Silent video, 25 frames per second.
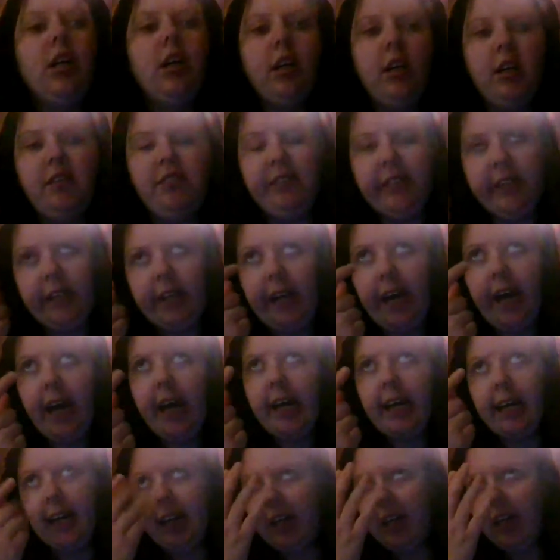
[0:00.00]
If you
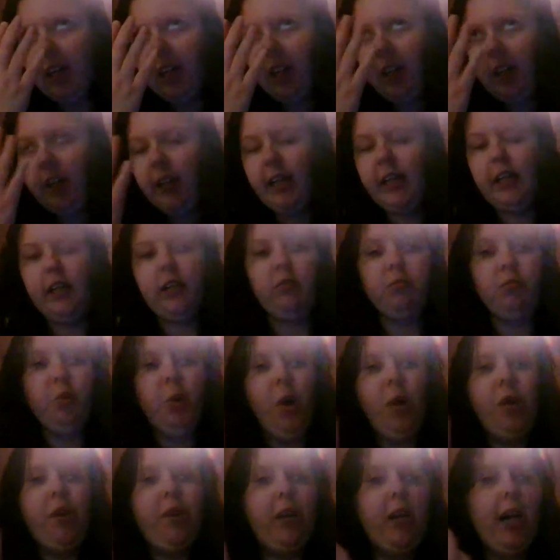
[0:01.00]
get like
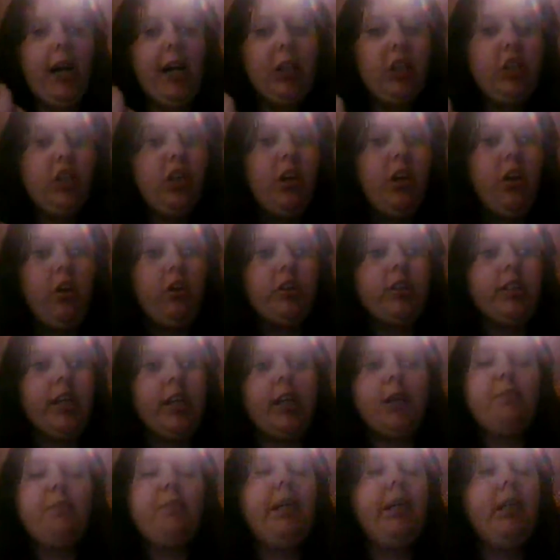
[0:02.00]
one that actually looks
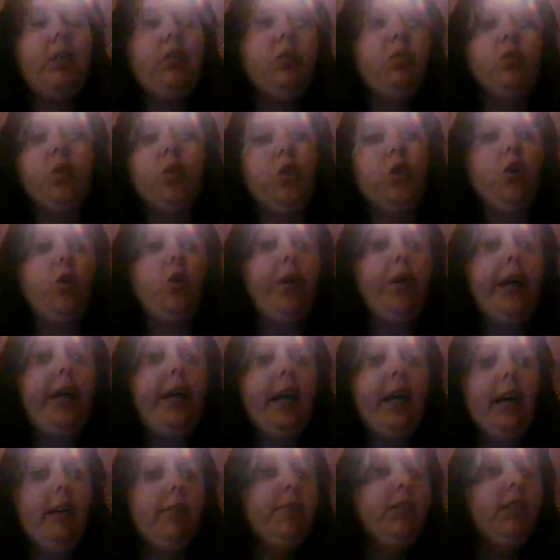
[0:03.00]
like a piece of jewelry,
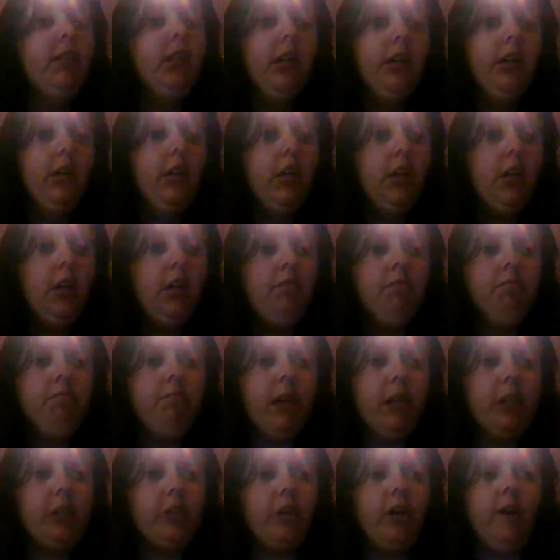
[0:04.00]
you have to
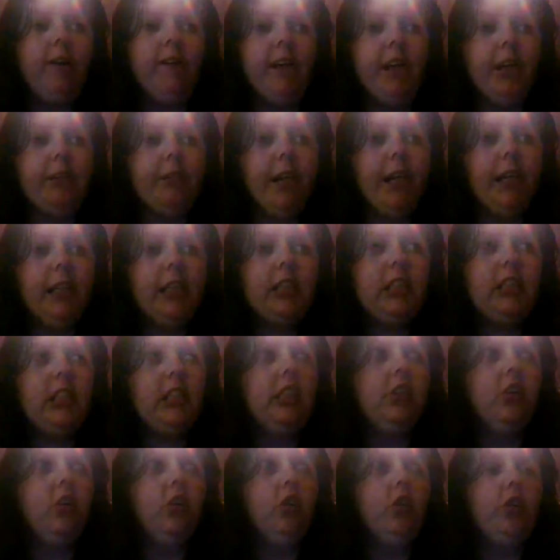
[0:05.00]
measure out your wrist
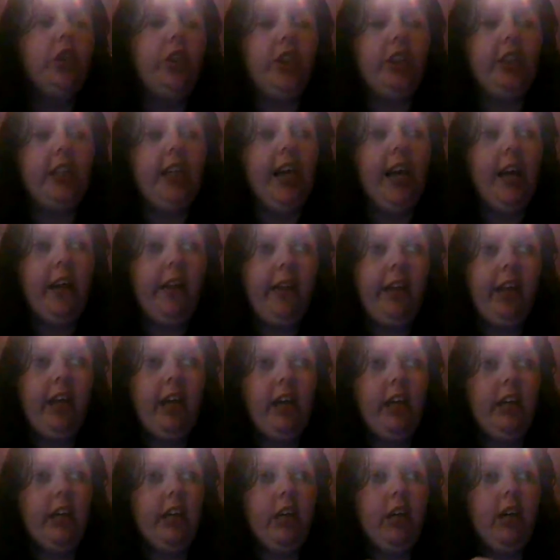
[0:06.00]
in order to get
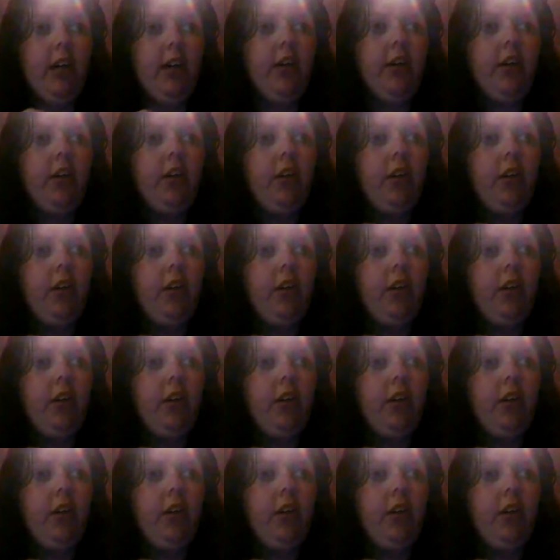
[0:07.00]
the